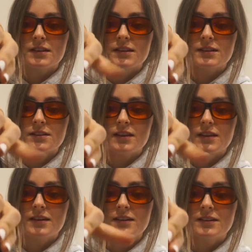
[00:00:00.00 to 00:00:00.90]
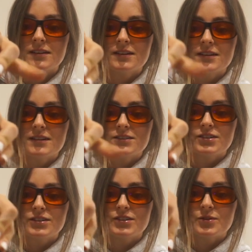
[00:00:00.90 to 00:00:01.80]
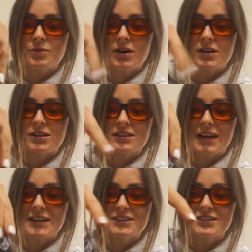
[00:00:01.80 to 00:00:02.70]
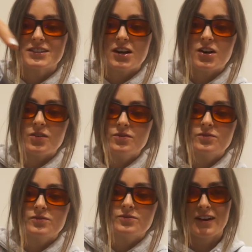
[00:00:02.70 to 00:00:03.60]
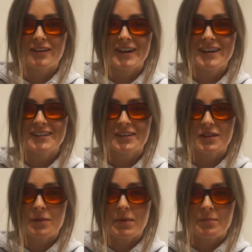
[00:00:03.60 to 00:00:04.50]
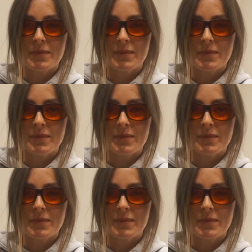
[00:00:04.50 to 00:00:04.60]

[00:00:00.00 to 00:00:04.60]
into your water like so. All right, I've got my